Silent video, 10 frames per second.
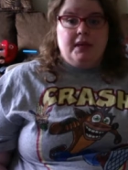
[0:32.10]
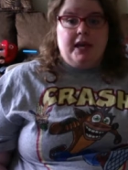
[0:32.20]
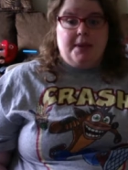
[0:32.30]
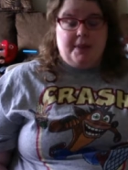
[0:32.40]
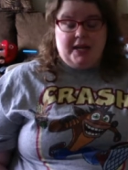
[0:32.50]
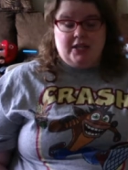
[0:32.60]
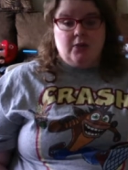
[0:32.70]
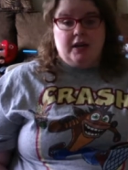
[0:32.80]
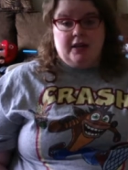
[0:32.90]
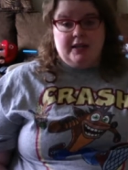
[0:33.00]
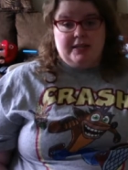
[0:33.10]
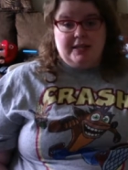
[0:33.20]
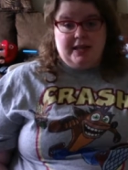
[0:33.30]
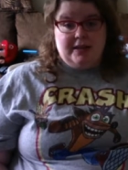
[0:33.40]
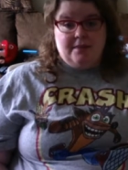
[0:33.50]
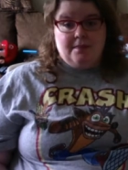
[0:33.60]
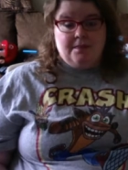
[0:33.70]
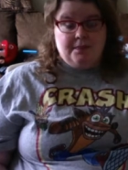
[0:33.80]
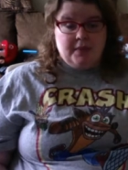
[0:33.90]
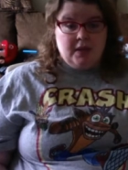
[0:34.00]
had passed away on this day.
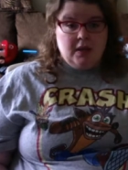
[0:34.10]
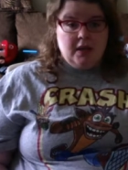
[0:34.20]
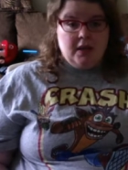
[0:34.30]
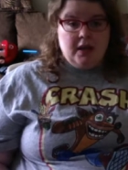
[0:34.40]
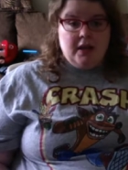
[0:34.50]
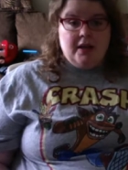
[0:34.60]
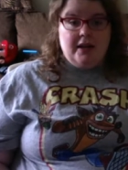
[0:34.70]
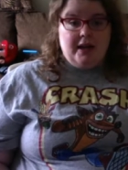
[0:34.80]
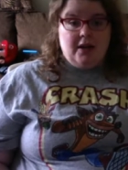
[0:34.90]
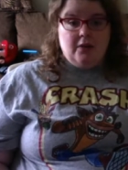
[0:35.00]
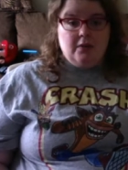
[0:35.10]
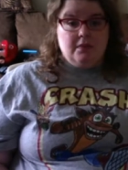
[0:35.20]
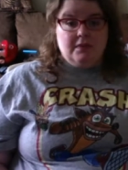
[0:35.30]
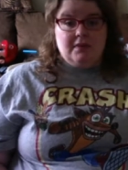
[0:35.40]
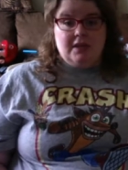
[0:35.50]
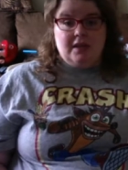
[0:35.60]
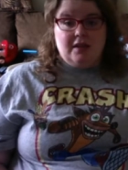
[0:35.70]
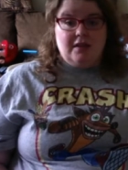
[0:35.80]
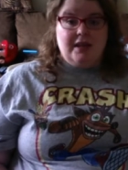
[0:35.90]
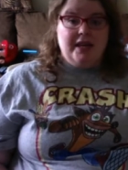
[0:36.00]
Now, the
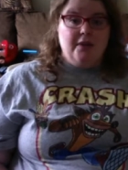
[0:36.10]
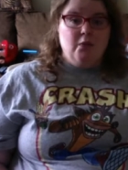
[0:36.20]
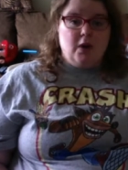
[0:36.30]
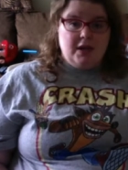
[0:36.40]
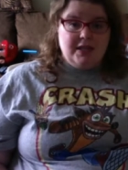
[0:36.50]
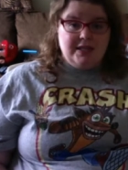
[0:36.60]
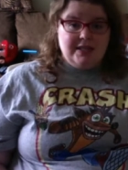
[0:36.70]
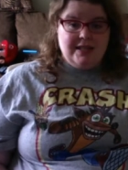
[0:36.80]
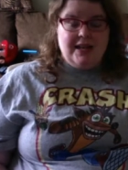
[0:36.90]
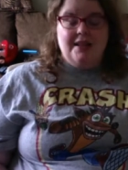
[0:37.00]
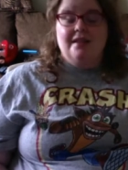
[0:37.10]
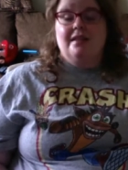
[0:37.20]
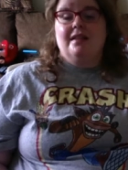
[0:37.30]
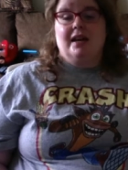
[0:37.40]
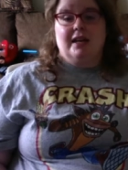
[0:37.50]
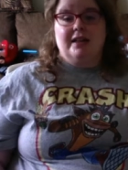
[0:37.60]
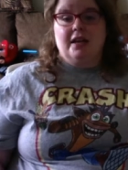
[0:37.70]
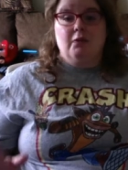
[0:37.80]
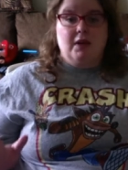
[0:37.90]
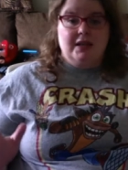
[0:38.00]
thing was, the odd
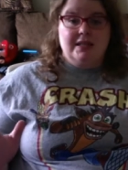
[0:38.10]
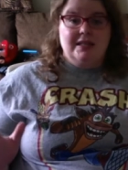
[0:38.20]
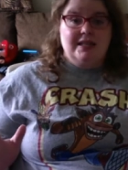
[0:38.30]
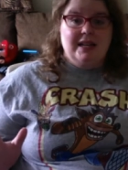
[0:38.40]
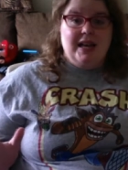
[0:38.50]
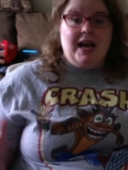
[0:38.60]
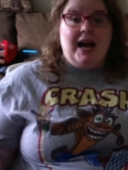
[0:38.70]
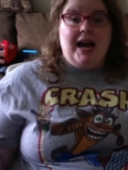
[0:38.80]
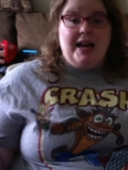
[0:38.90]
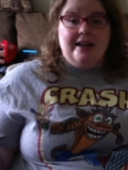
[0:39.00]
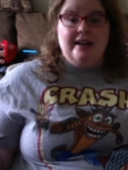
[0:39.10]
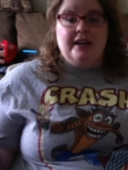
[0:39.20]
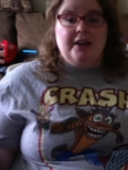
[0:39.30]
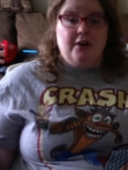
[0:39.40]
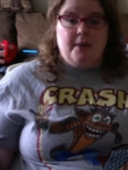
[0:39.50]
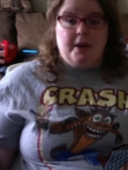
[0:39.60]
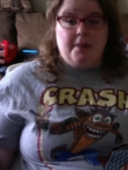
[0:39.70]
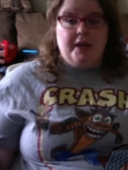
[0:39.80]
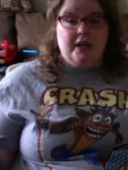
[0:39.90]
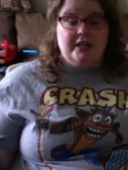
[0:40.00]
thing was, I didn't hear about
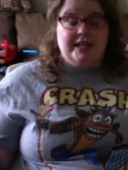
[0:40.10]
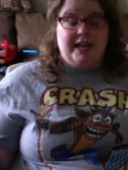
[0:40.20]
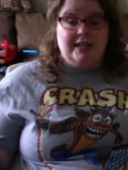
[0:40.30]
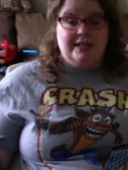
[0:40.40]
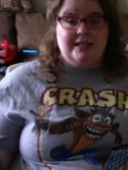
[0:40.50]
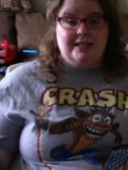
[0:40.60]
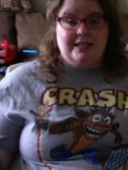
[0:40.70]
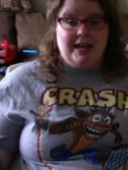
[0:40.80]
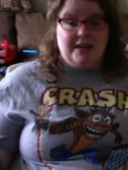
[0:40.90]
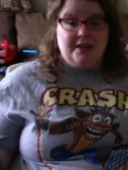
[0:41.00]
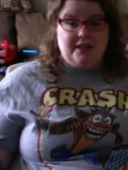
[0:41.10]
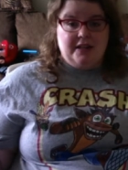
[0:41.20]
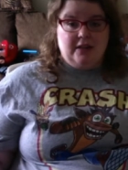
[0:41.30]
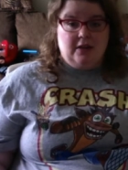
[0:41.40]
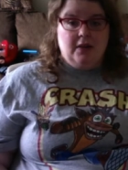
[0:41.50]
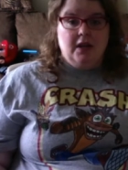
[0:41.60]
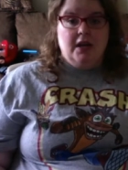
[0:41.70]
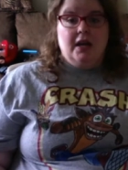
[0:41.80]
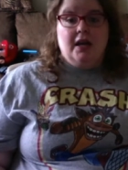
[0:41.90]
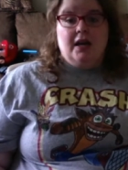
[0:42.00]
Peter Sallis's death until
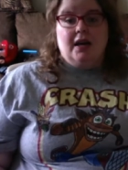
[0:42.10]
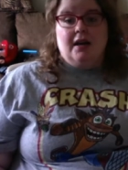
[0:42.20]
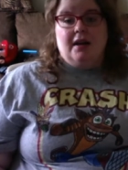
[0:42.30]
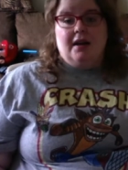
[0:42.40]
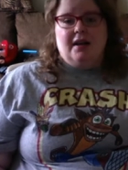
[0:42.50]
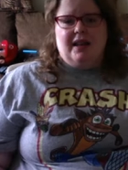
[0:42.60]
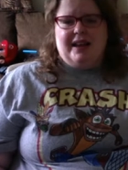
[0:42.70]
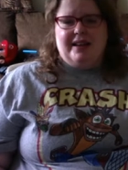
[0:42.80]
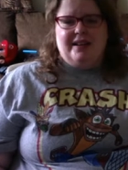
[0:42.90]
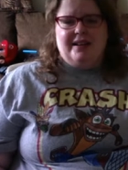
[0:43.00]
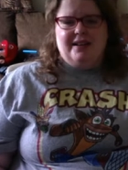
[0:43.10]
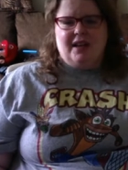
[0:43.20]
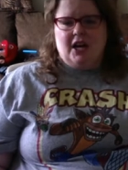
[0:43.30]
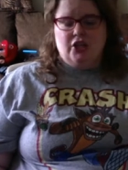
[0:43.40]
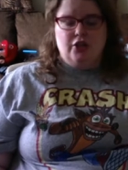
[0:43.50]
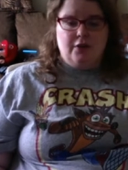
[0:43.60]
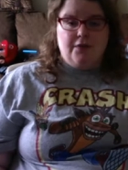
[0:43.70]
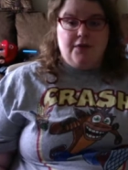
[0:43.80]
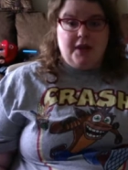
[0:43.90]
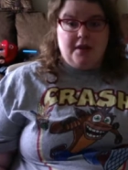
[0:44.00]
like on June
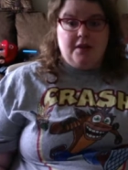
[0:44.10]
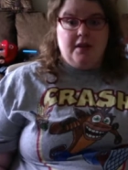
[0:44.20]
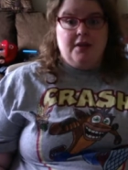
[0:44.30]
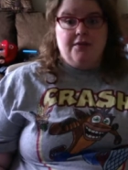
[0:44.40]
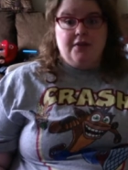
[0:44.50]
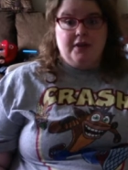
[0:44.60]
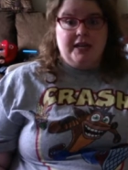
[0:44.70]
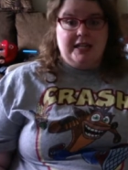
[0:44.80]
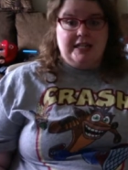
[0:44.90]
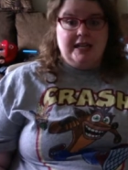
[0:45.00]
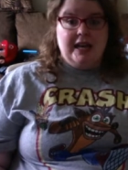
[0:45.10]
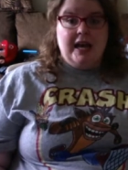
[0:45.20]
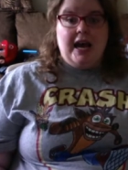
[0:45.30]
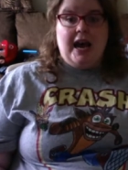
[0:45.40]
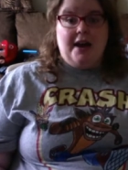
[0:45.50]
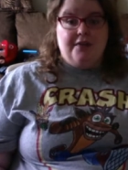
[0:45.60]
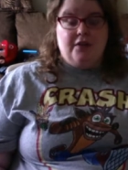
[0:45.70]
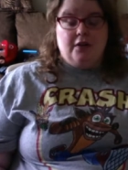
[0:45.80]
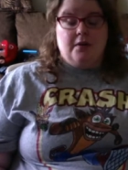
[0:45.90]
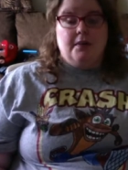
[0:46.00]
5th, a few days
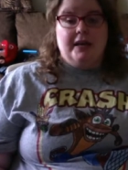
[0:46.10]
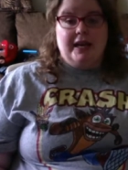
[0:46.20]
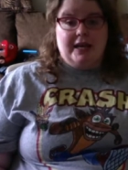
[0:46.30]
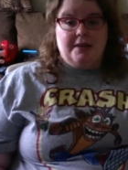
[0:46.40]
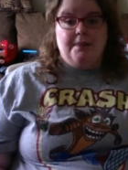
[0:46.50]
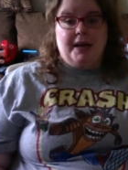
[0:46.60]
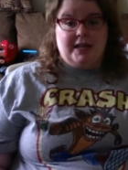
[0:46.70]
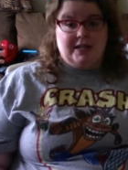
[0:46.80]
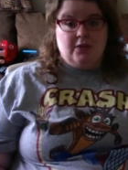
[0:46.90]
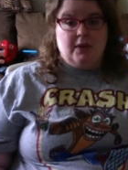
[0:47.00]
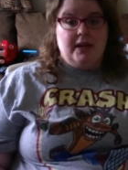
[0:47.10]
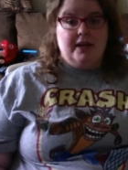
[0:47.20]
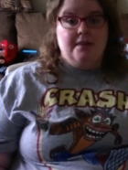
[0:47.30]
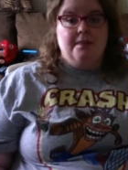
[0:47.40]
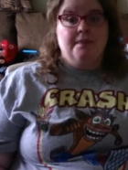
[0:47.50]
after he had passed away.